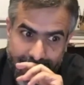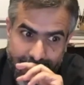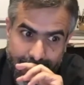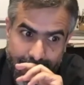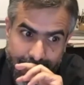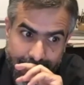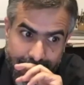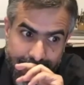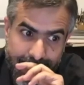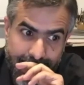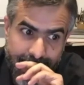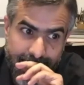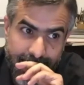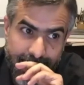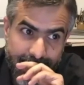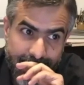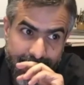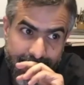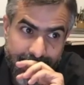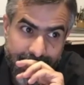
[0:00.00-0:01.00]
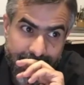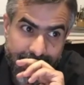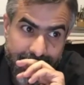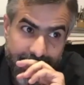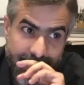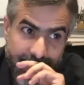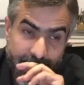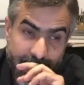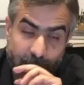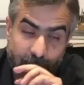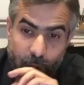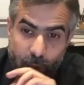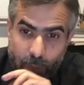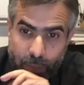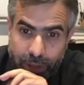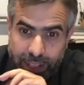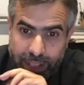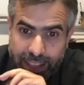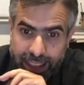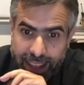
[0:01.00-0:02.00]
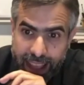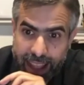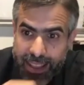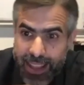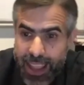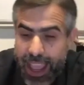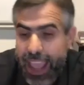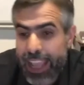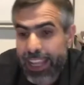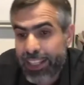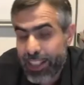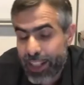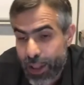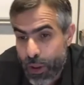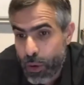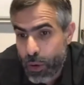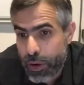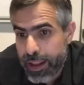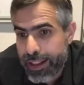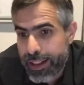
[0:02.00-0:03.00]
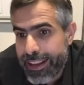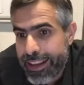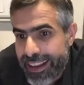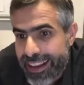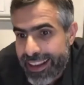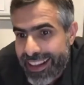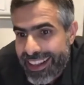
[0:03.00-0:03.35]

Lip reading: think globally and act locally.